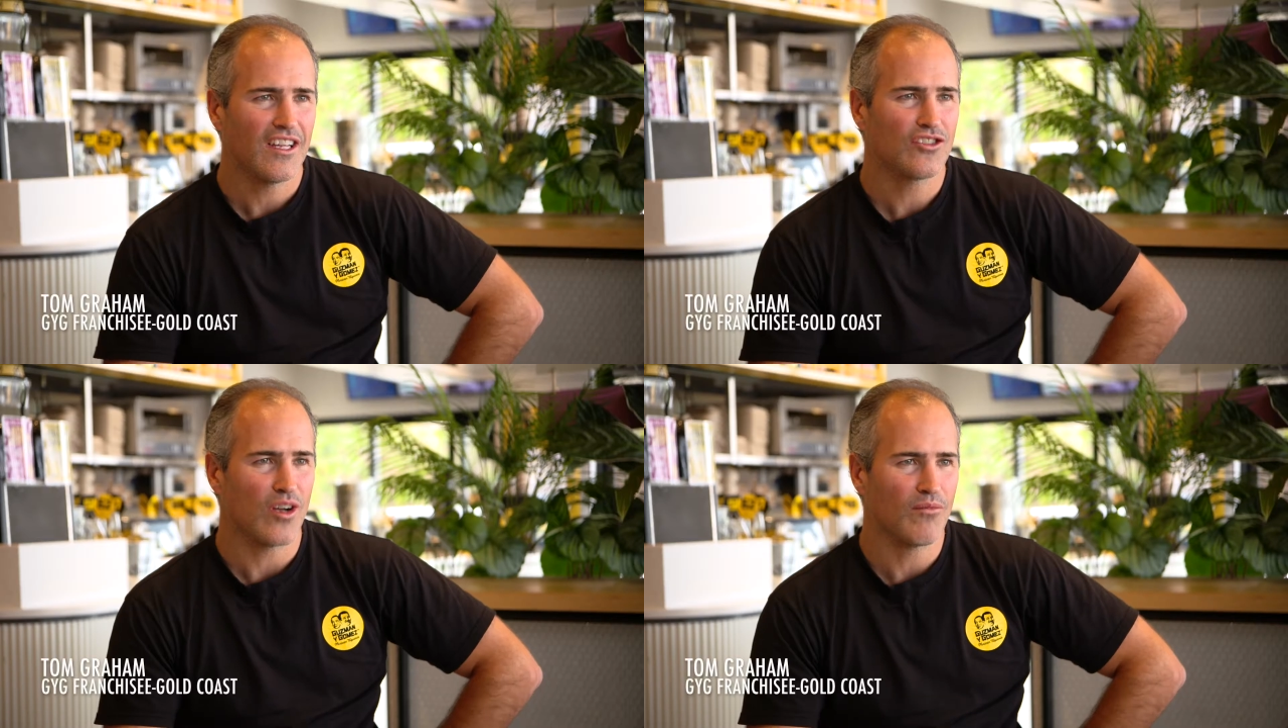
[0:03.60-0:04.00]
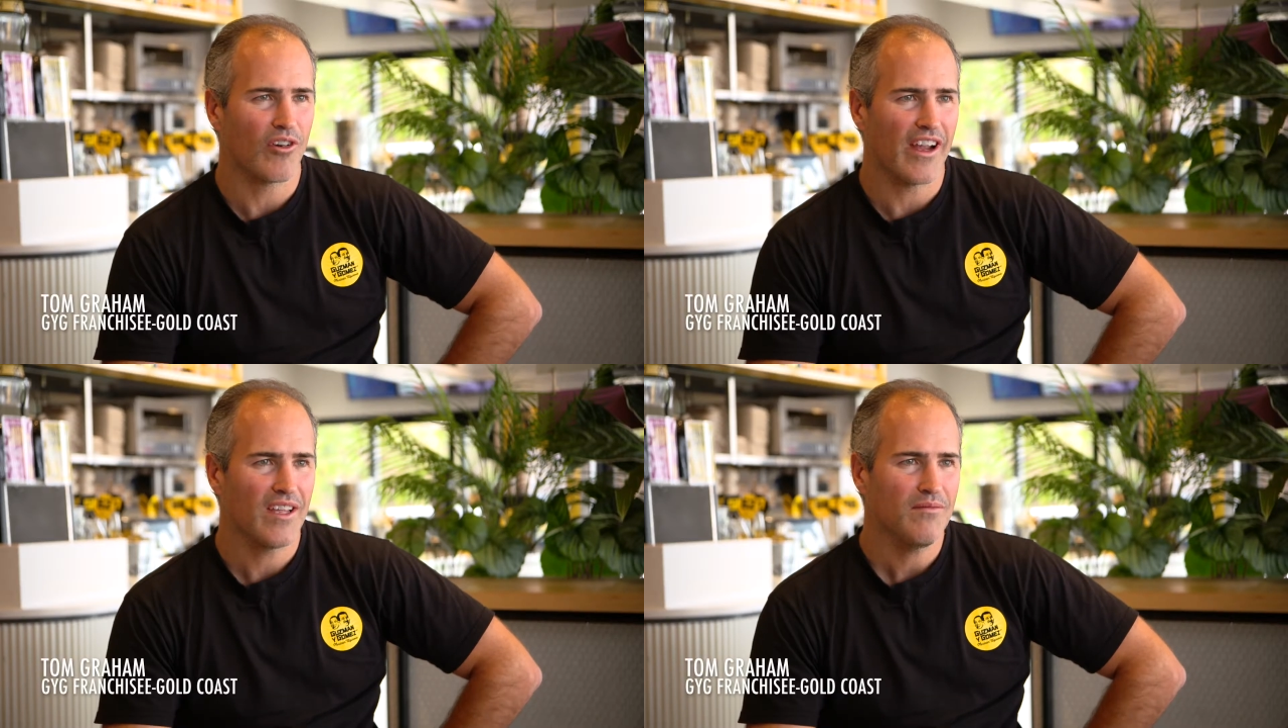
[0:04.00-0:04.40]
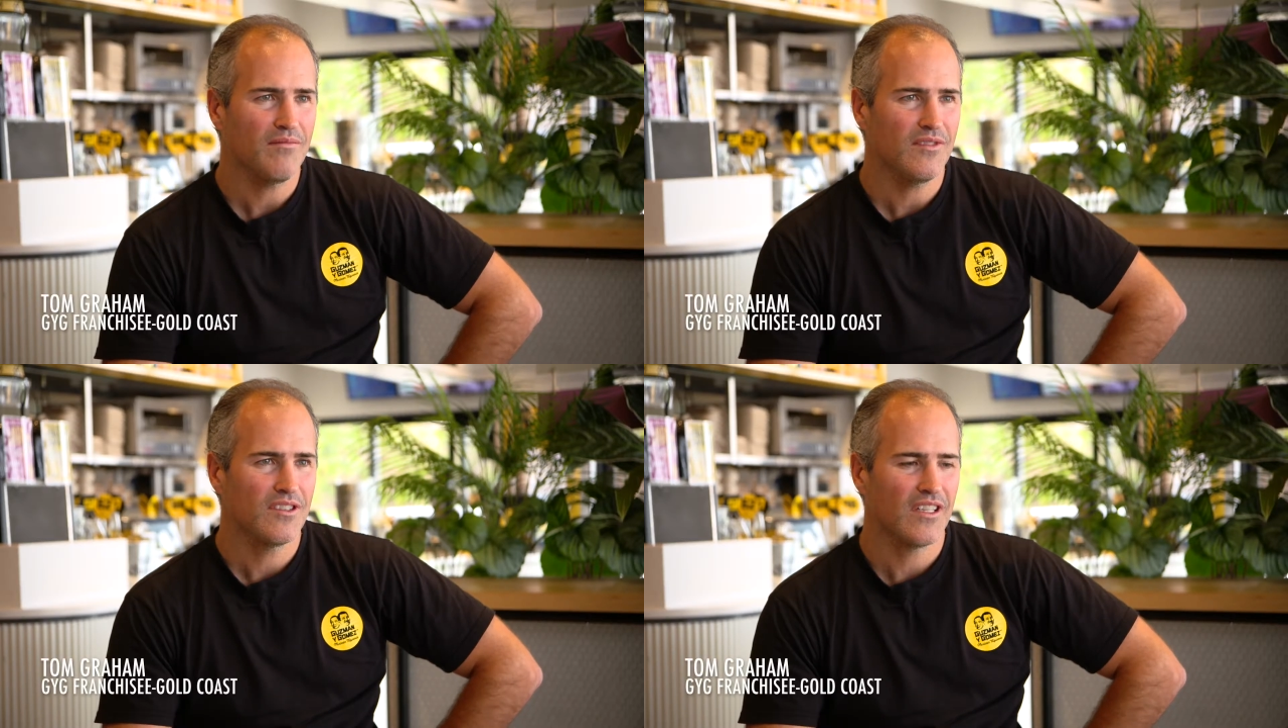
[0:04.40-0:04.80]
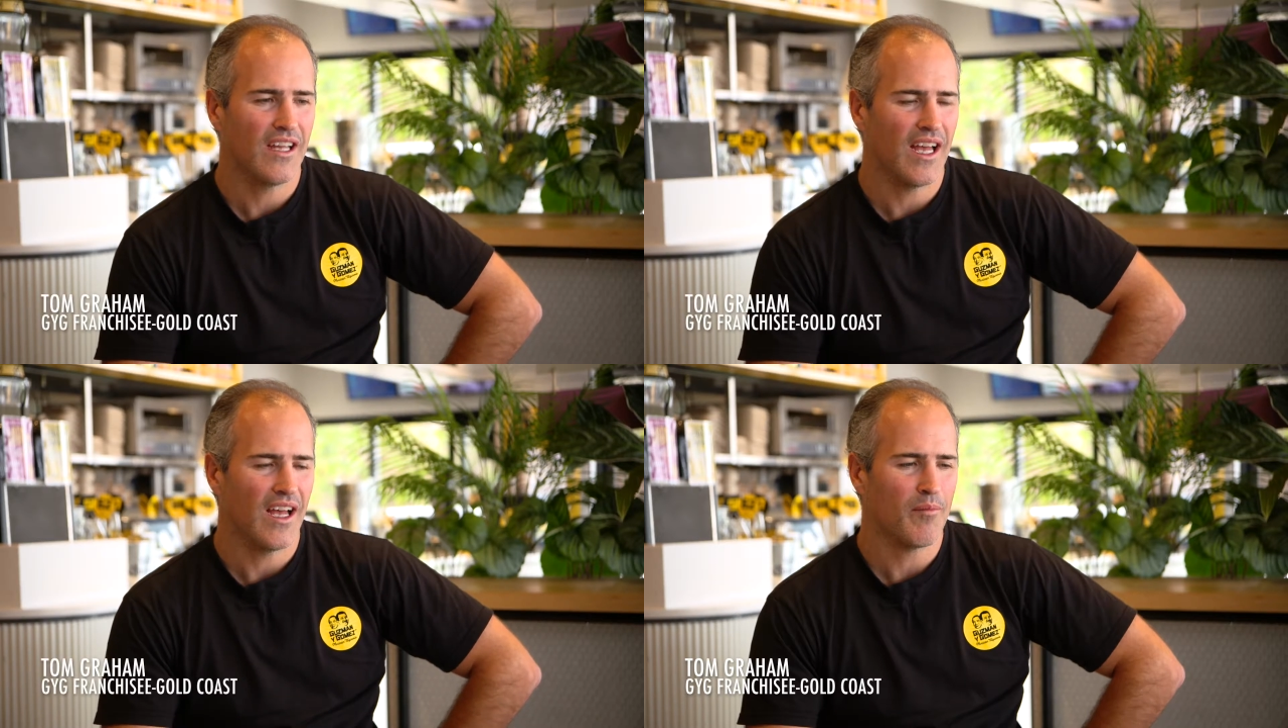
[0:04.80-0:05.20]
Tom Graham.
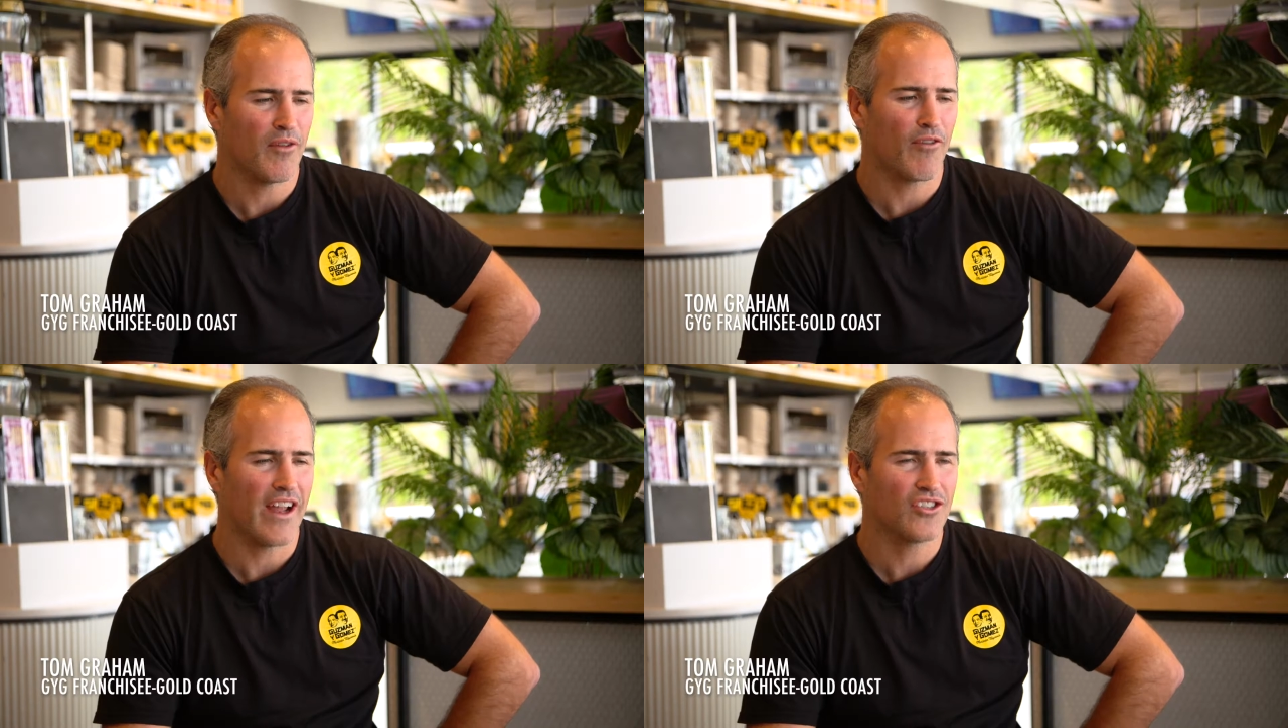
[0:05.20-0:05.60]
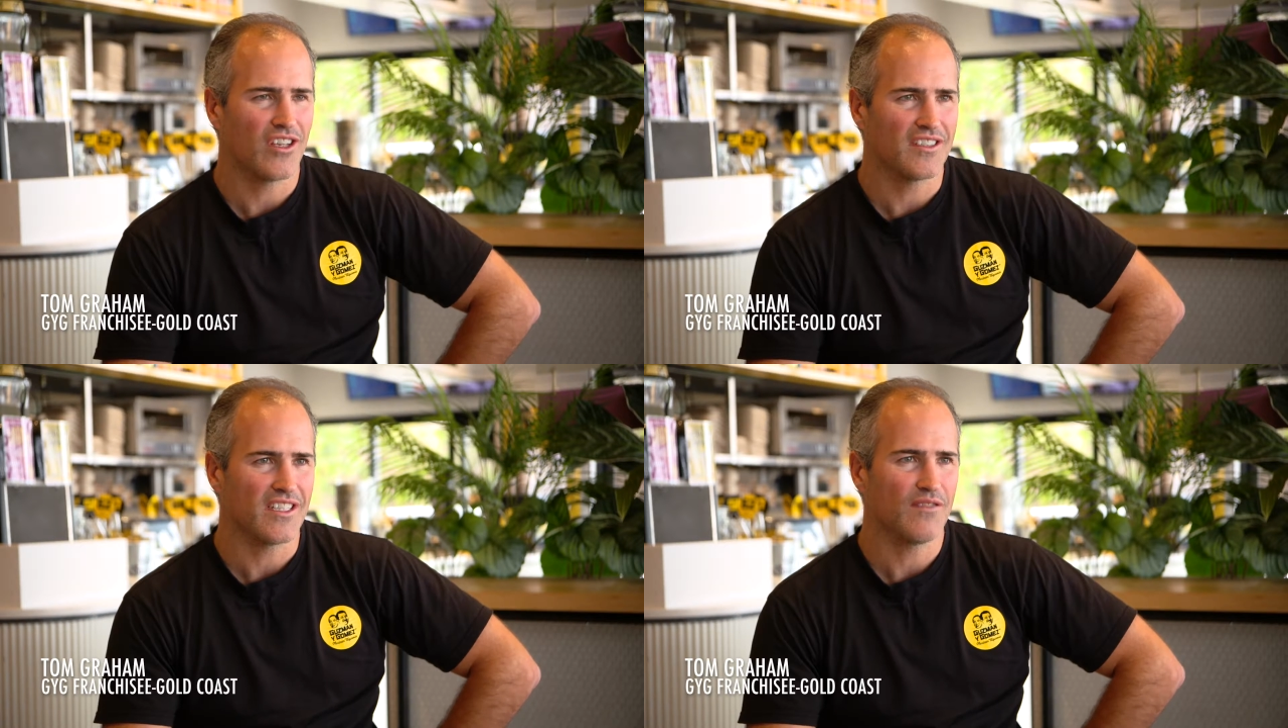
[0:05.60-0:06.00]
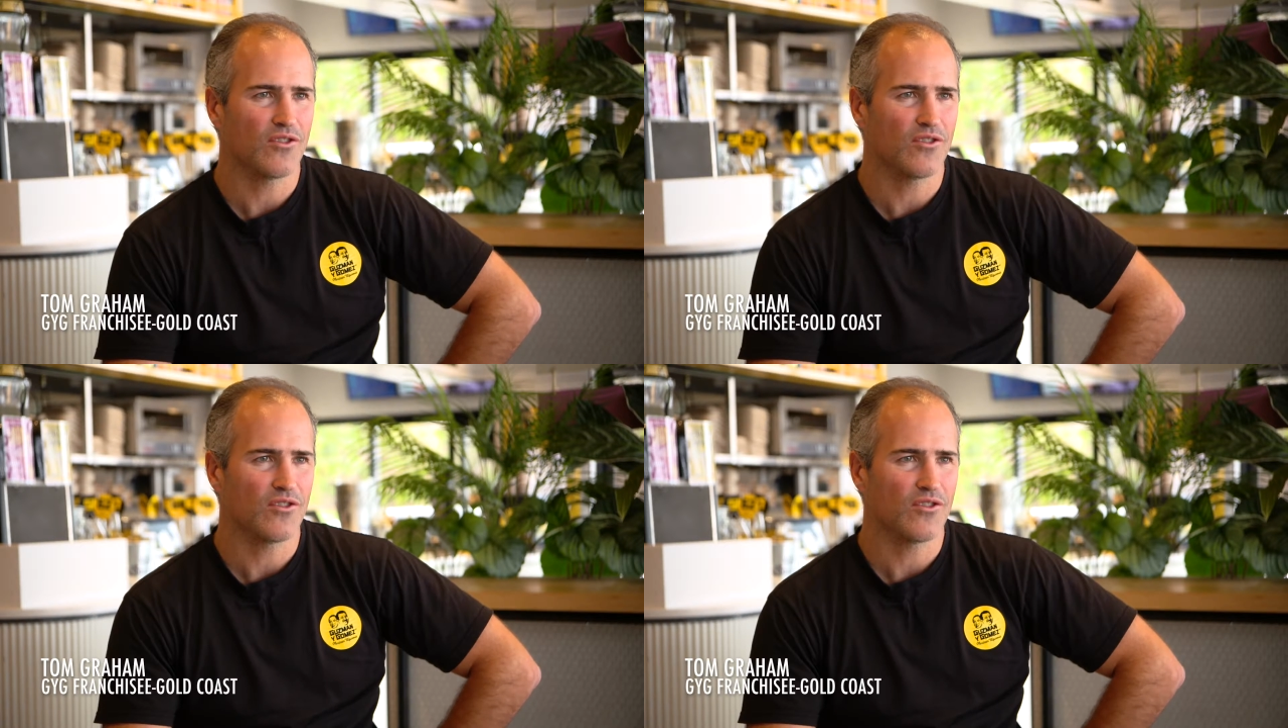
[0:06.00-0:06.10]
Uh, I'm a franchisee